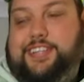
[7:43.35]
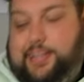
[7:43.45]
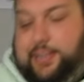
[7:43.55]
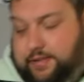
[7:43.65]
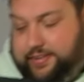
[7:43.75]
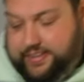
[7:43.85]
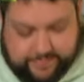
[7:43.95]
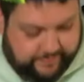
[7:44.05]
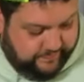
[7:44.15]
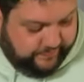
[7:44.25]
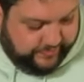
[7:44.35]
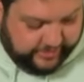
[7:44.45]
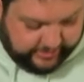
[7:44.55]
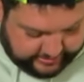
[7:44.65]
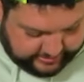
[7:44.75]
I love it.
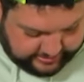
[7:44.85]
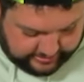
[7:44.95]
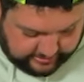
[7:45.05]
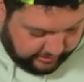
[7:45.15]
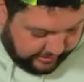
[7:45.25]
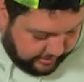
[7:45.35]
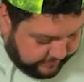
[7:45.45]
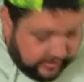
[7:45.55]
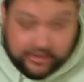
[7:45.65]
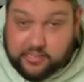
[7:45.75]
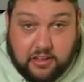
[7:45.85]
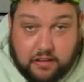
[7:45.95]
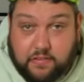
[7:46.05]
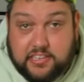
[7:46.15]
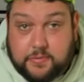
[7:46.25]
I love it. I just got
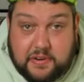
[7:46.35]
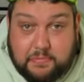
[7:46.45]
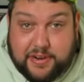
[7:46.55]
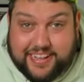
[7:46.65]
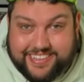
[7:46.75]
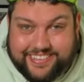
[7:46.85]
to find somewhere to put it.